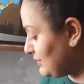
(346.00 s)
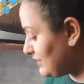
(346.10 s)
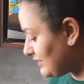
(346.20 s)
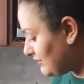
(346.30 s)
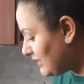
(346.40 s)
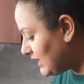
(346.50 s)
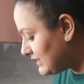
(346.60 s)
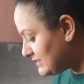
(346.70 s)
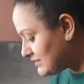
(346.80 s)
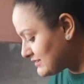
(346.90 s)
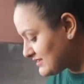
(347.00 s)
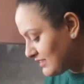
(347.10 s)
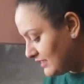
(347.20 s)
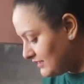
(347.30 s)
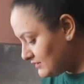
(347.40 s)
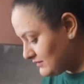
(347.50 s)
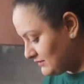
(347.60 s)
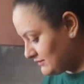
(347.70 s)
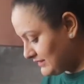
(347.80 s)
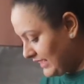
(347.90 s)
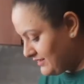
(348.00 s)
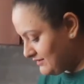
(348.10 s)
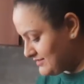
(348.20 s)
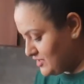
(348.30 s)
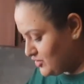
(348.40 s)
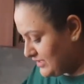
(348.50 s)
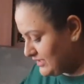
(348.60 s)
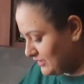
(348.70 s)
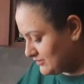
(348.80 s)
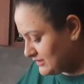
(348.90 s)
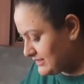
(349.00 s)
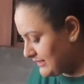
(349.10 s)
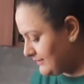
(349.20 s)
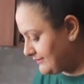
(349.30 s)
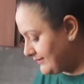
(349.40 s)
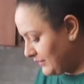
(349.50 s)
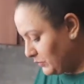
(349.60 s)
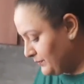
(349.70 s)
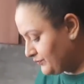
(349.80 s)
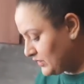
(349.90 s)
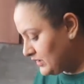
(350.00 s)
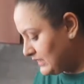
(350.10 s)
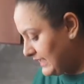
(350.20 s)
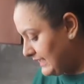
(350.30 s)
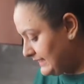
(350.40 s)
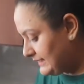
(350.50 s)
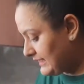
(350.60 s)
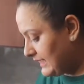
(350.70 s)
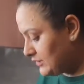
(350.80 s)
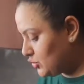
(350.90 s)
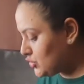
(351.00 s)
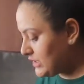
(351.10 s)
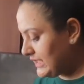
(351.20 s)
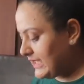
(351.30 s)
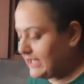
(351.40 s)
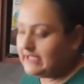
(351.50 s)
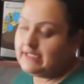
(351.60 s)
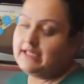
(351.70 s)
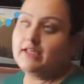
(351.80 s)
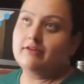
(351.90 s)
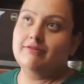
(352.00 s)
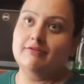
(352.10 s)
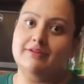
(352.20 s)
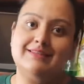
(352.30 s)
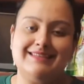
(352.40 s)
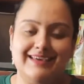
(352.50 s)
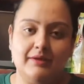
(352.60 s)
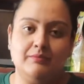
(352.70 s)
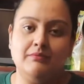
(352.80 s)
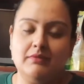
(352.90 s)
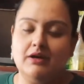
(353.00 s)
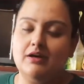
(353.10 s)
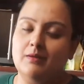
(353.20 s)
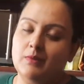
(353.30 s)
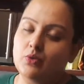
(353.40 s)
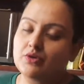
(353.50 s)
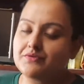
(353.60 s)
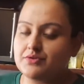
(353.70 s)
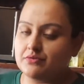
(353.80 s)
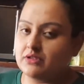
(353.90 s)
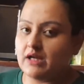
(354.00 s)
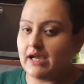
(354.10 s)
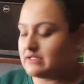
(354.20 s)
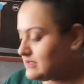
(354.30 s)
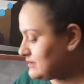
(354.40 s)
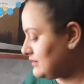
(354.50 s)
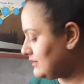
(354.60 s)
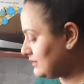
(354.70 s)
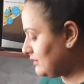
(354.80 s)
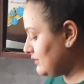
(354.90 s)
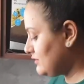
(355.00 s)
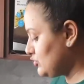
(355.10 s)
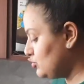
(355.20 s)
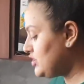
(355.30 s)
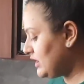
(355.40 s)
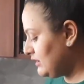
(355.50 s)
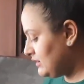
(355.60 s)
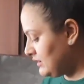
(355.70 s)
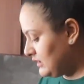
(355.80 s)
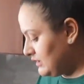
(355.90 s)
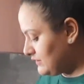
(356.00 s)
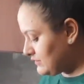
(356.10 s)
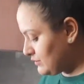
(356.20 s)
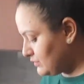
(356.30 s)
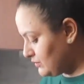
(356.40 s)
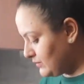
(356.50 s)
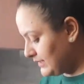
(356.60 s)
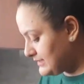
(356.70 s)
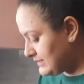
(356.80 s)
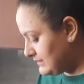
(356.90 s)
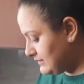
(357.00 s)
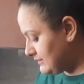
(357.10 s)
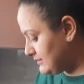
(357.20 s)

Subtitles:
the rava is kind of changing colors right now, and I usually add like the same amount of sugar as the suji. So once this